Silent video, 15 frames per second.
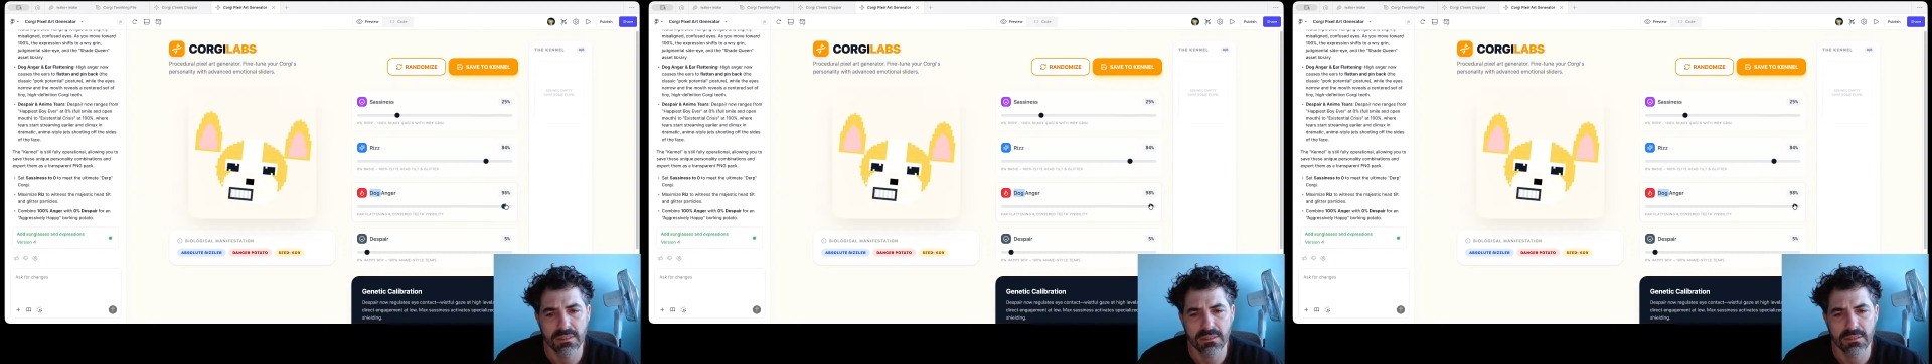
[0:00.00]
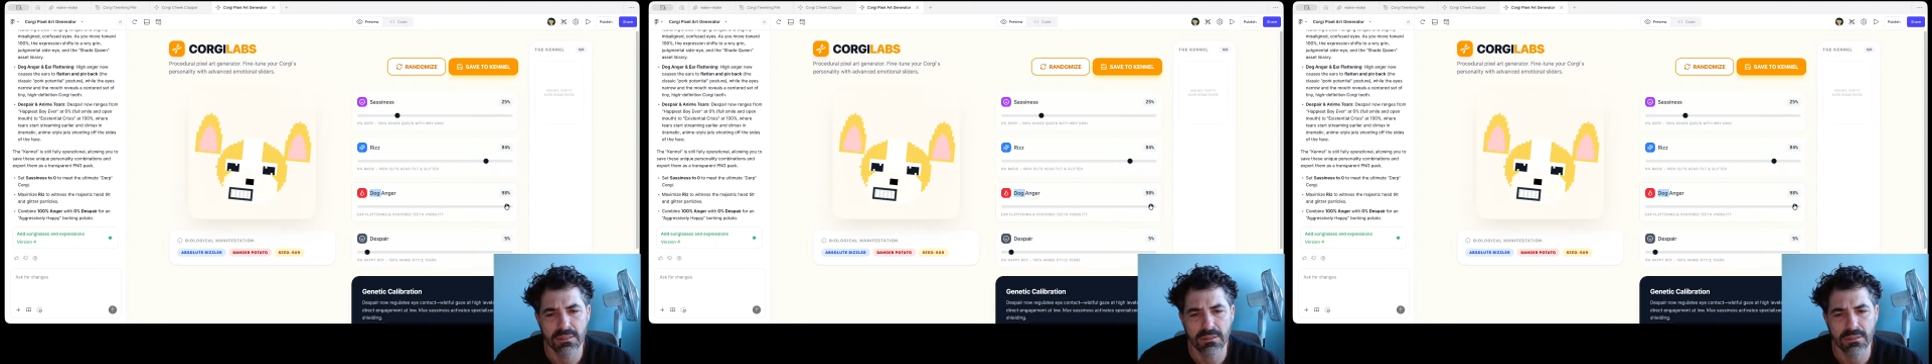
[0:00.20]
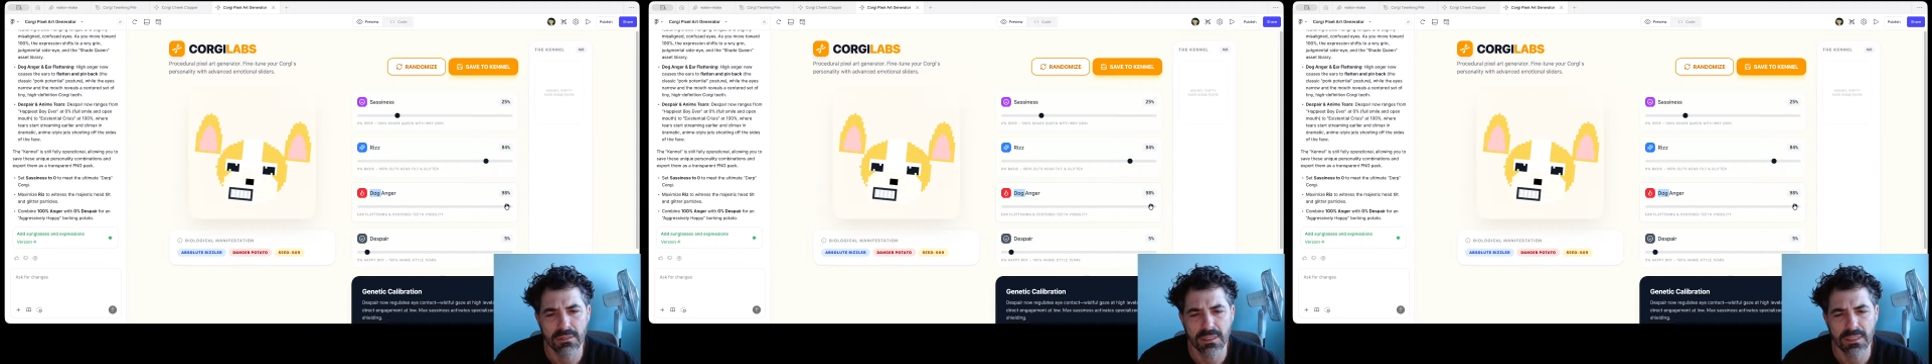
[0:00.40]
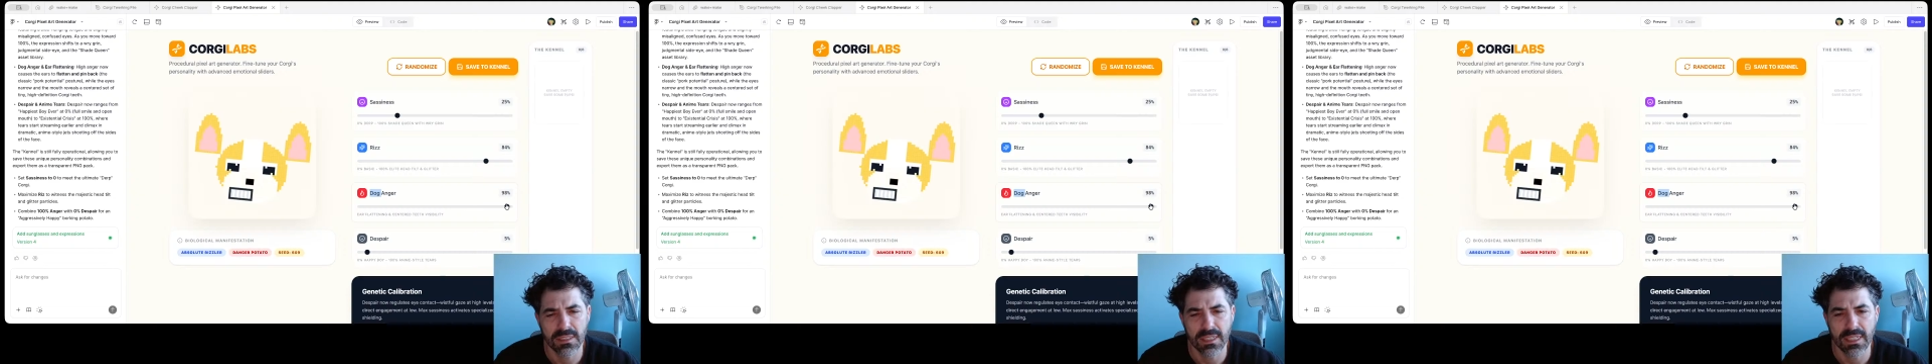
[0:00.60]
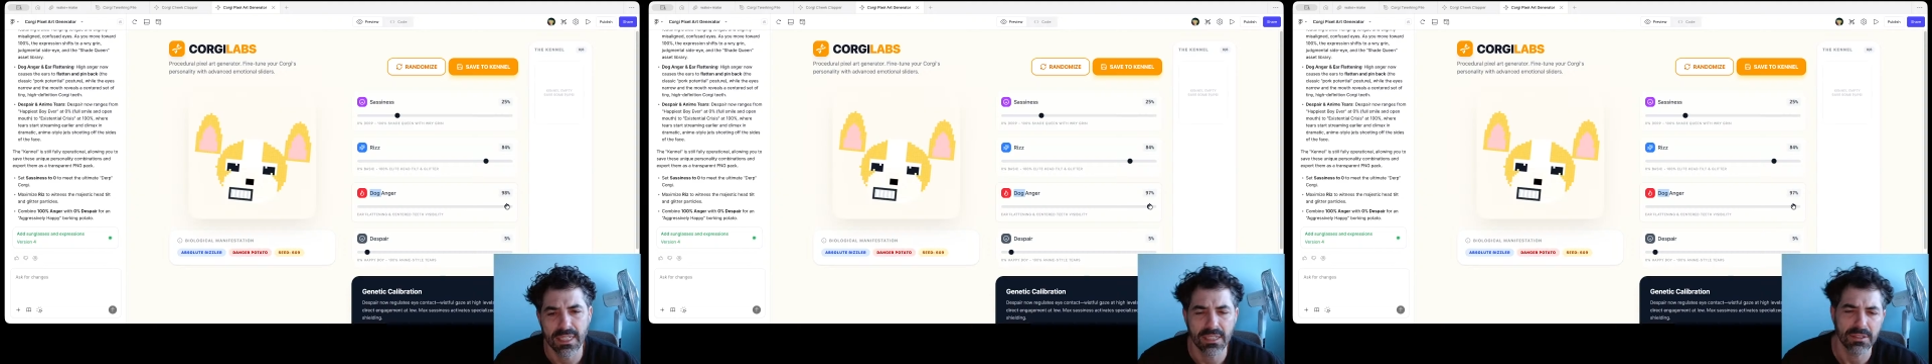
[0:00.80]
Ooh, is an
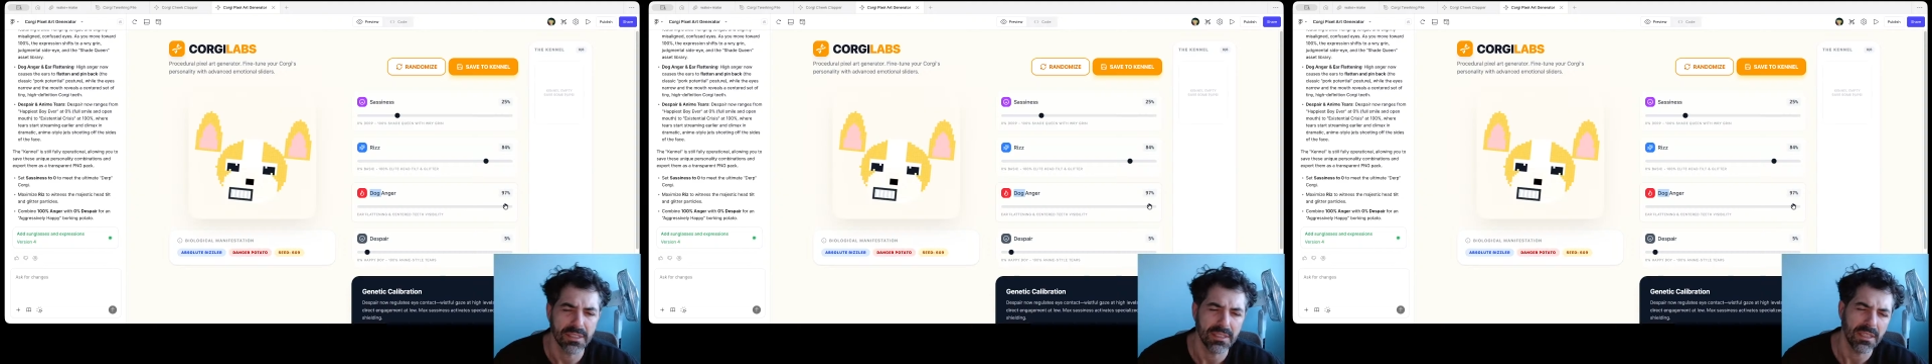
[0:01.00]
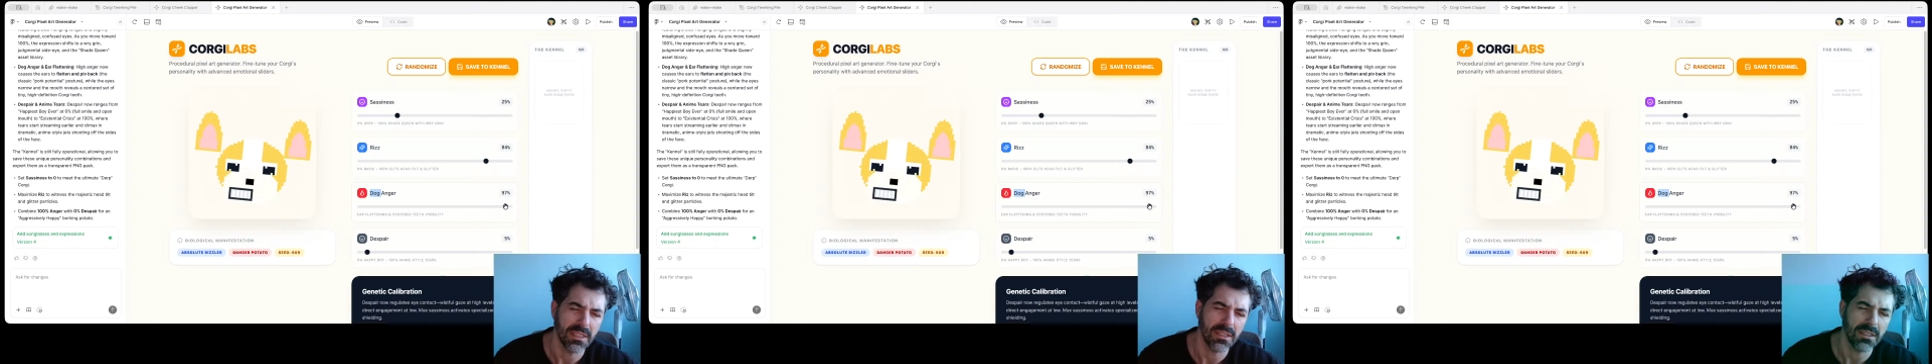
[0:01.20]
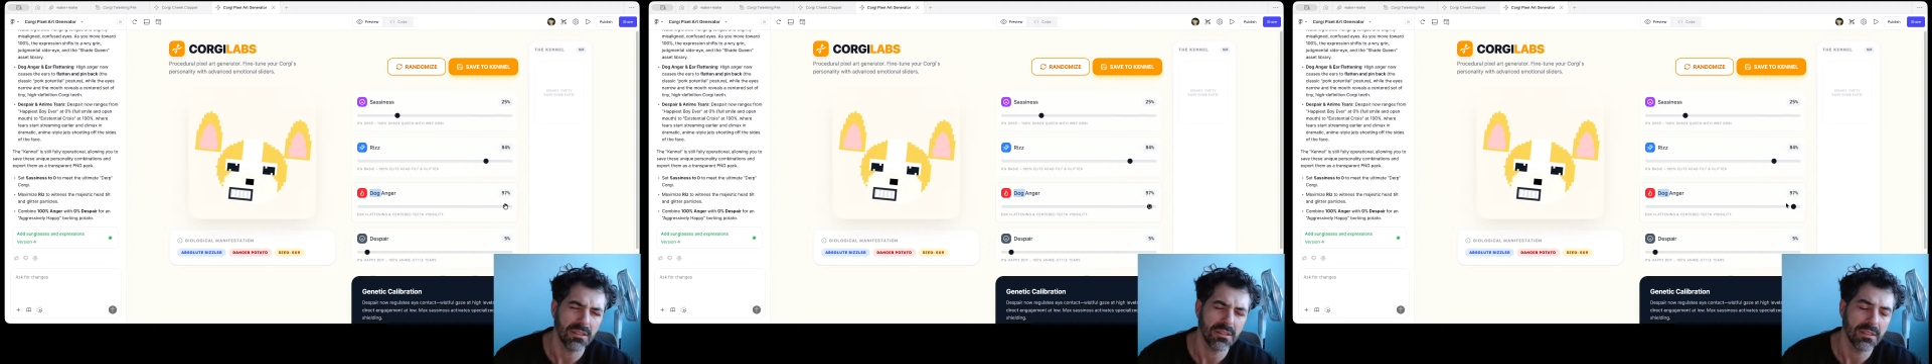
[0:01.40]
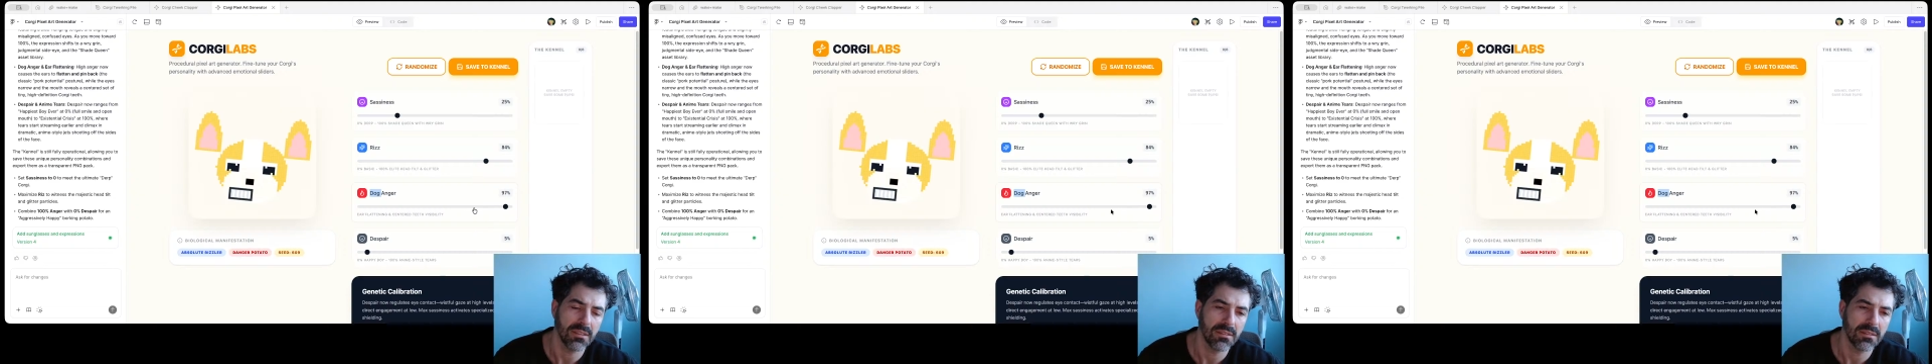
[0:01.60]
angry dog.